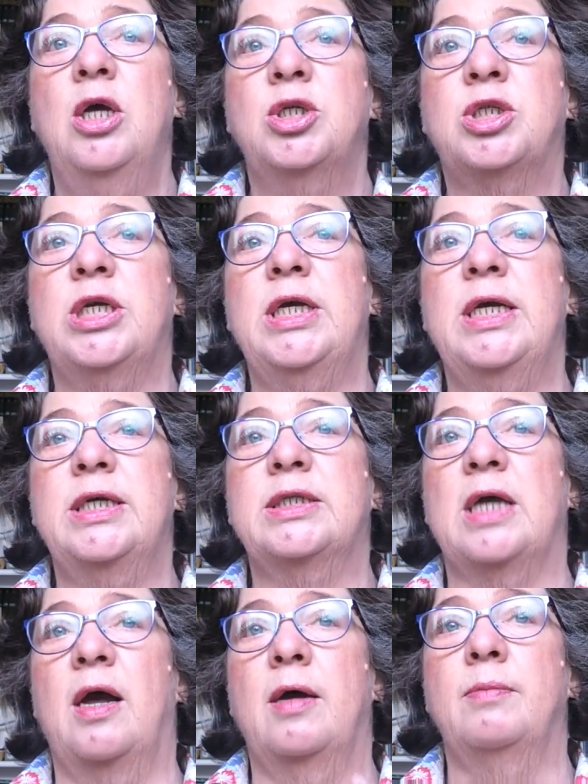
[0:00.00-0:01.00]
She
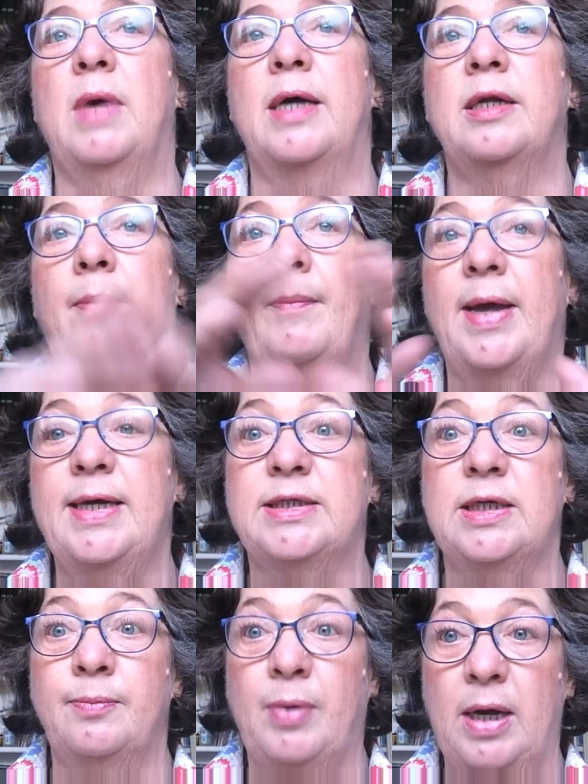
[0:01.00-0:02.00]
is an
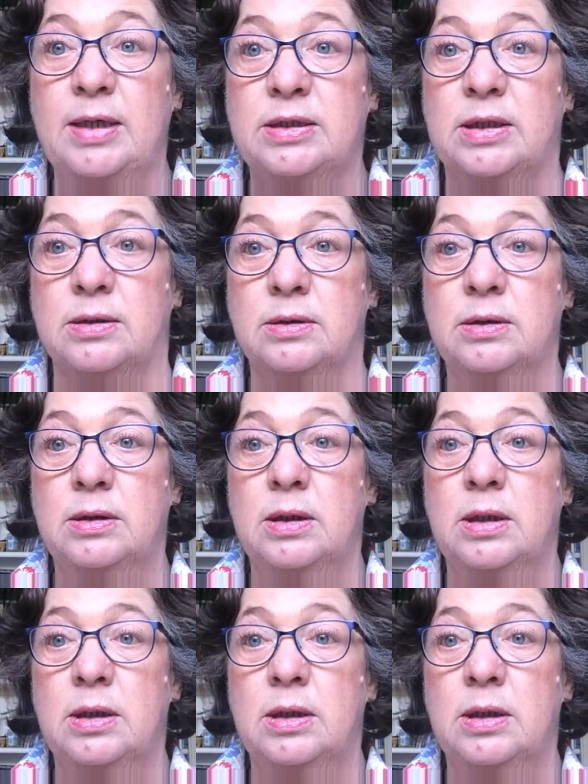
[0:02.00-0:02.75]
amazing person.